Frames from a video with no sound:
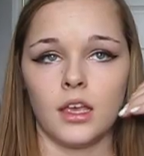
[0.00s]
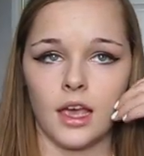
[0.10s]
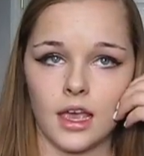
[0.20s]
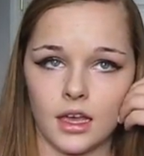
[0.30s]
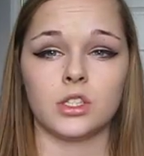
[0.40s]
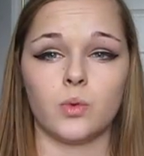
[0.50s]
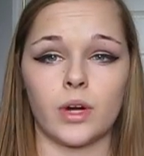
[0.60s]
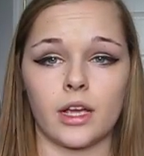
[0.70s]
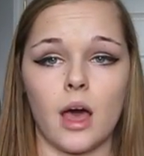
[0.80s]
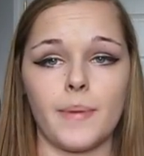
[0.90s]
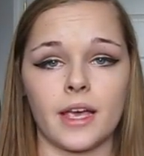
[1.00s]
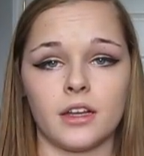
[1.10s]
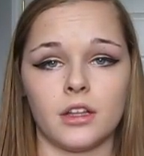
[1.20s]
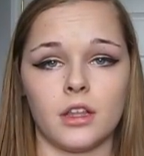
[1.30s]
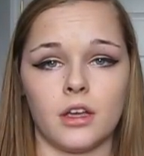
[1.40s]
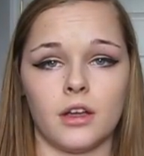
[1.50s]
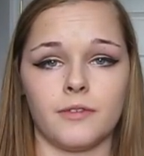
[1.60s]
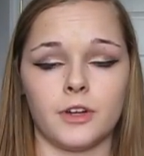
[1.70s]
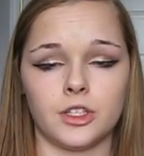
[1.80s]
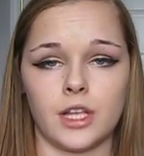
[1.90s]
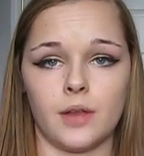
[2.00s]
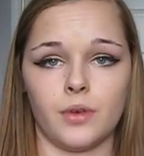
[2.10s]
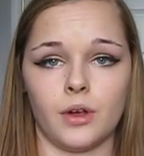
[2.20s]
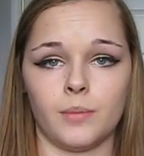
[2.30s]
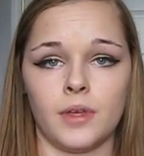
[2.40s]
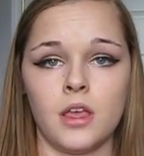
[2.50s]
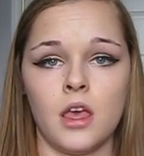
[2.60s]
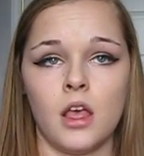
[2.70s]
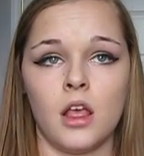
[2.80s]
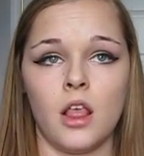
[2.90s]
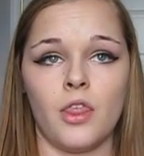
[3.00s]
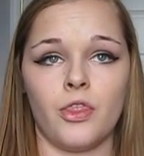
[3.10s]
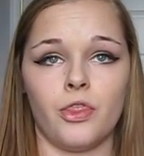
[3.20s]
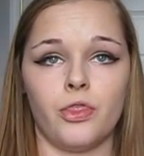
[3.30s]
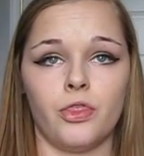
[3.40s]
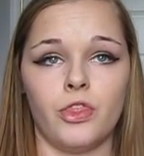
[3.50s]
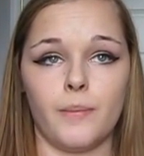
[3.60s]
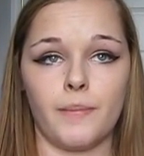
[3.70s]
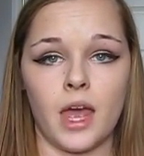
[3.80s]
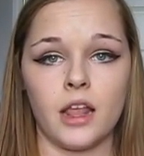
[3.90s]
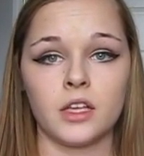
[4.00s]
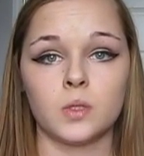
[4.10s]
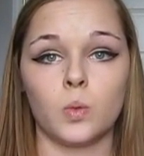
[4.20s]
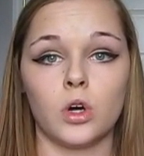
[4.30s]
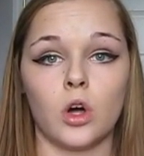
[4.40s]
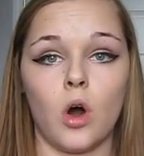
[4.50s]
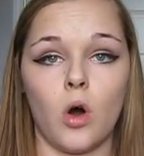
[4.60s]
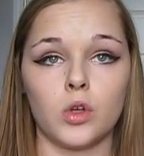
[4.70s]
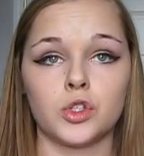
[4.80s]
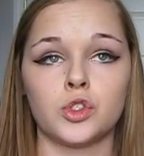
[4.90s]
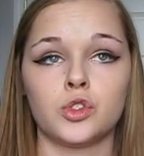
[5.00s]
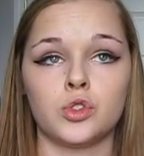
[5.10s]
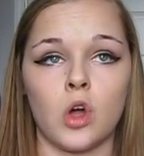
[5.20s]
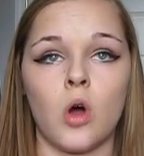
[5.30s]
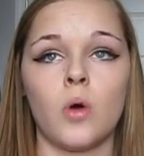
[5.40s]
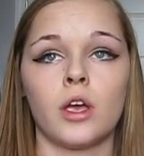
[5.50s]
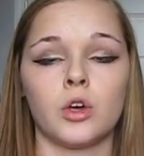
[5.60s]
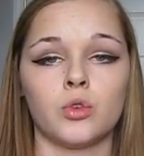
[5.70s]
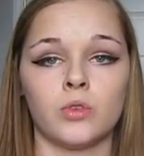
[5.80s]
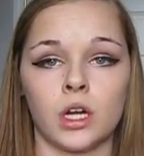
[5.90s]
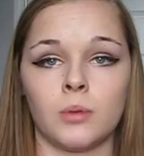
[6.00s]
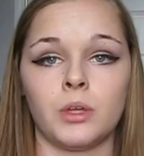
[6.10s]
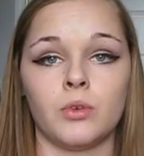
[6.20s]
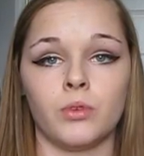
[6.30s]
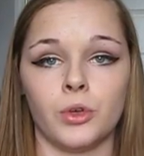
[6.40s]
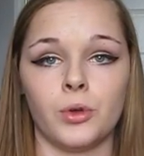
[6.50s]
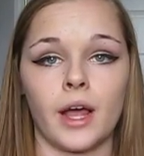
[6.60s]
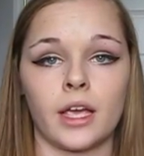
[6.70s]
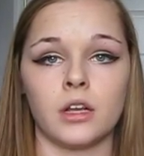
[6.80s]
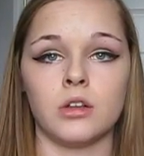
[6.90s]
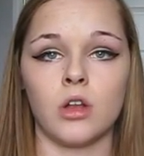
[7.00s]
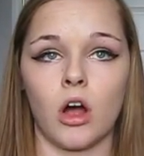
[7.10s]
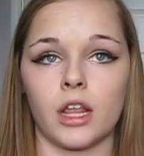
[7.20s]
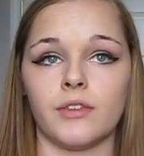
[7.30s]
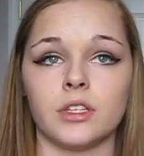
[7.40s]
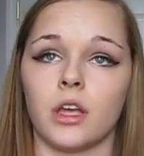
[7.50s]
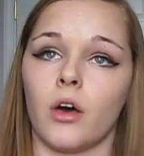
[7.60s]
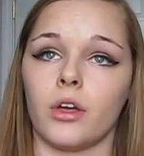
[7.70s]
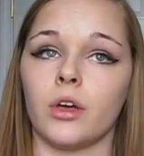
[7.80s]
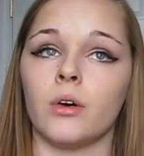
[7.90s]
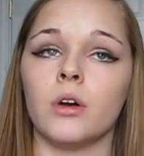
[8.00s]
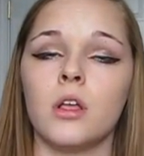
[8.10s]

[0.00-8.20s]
And so when I got back into the first aid room, the medics were all so incredibly rude, I cannot even tell you.